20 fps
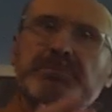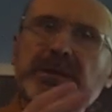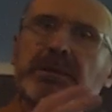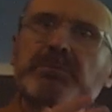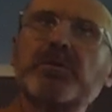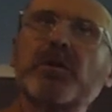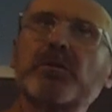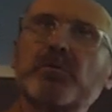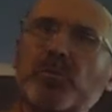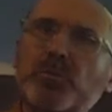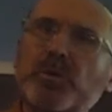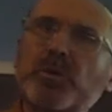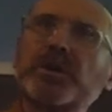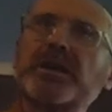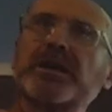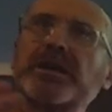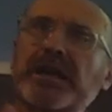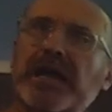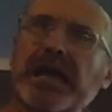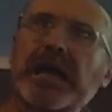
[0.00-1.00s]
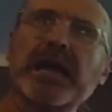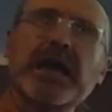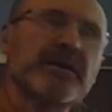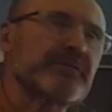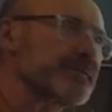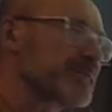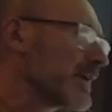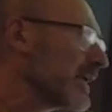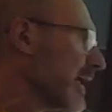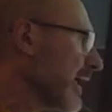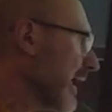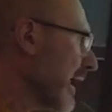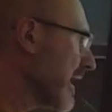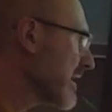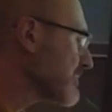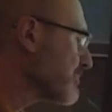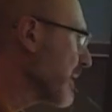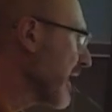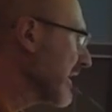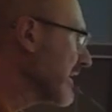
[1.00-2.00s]
people wouldn't have
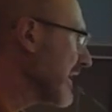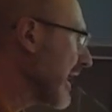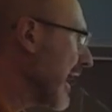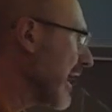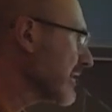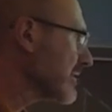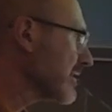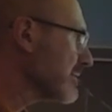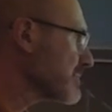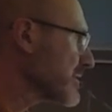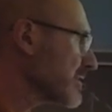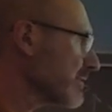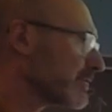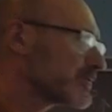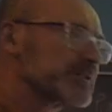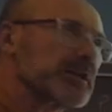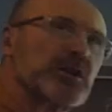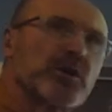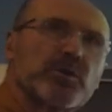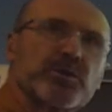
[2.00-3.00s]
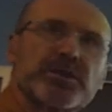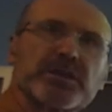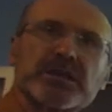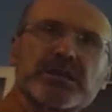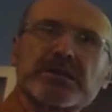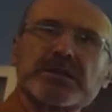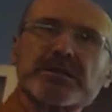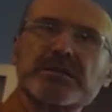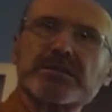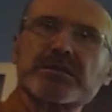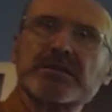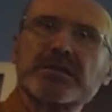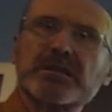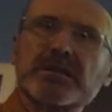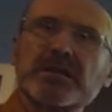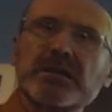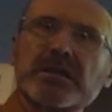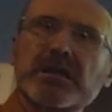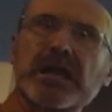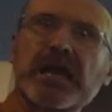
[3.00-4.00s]
as many items of clothing
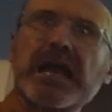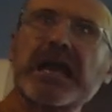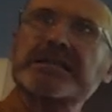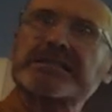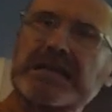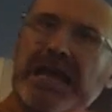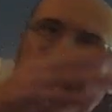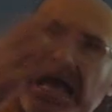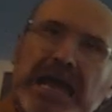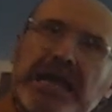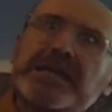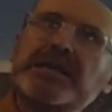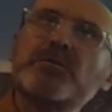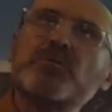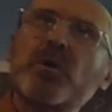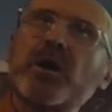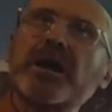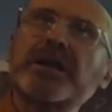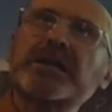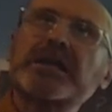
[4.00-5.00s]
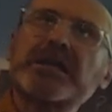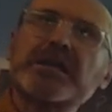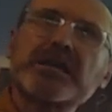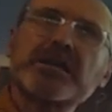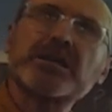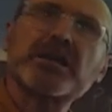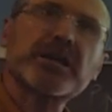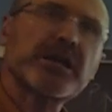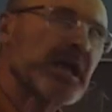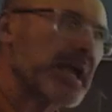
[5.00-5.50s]
as anyone here